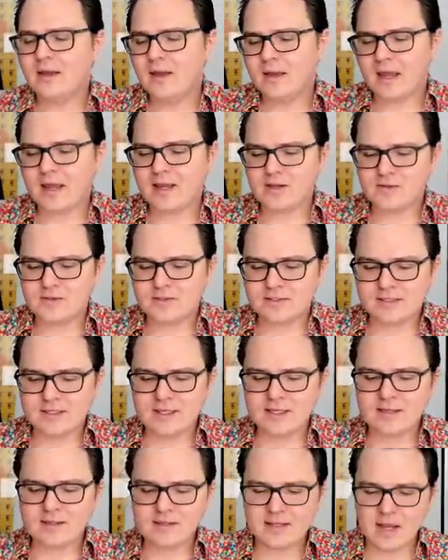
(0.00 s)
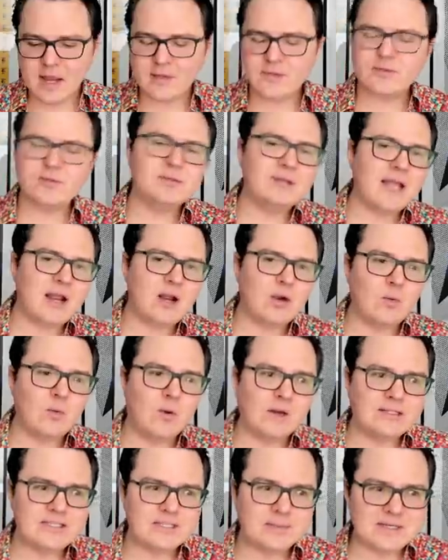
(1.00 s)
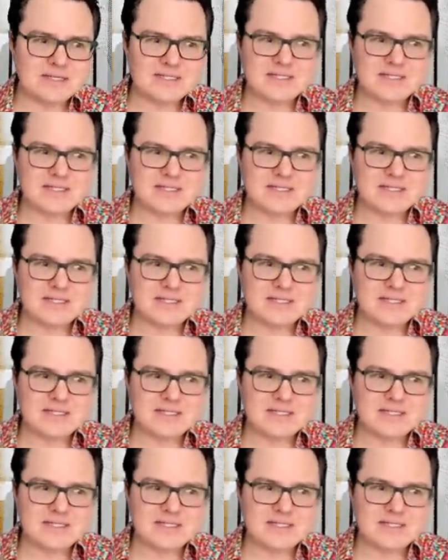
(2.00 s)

And you see the other layer ones that have been